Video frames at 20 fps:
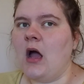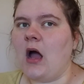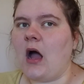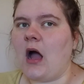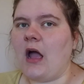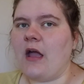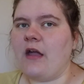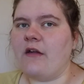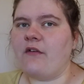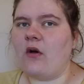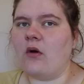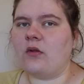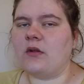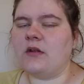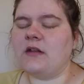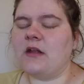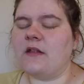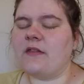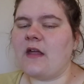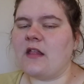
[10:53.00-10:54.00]
I have
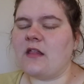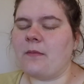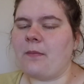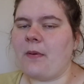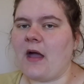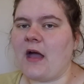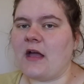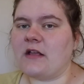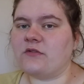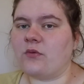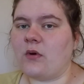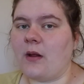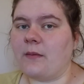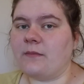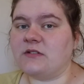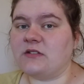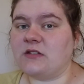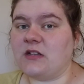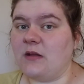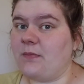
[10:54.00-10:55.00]
only done that in the past when
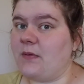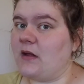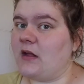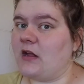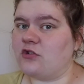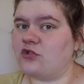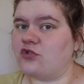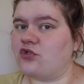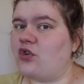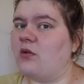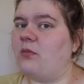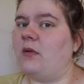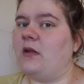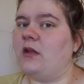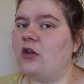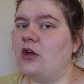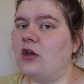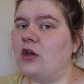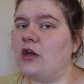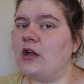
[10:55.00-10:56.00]
I'm sleeping extremely
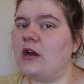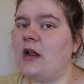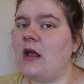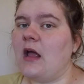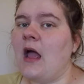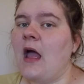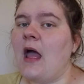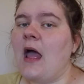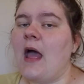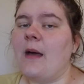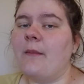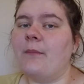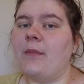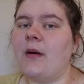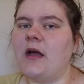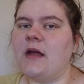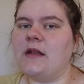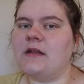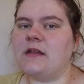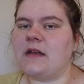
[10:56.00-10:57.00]
good,
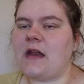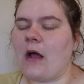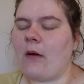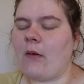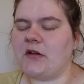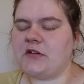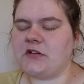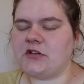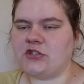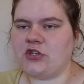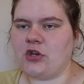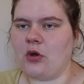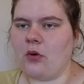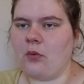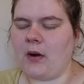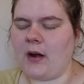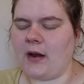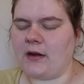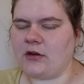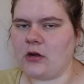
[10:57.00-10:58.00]
but now I just do it
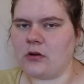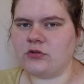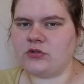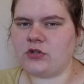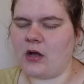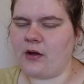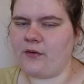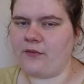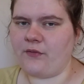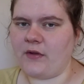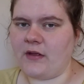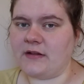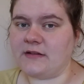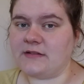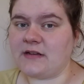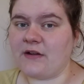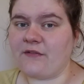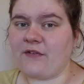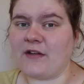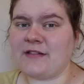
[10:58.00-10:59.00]
when I doze off and
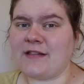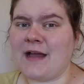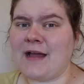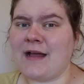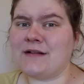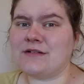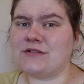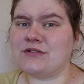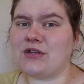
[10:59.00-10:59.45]
stuff like that.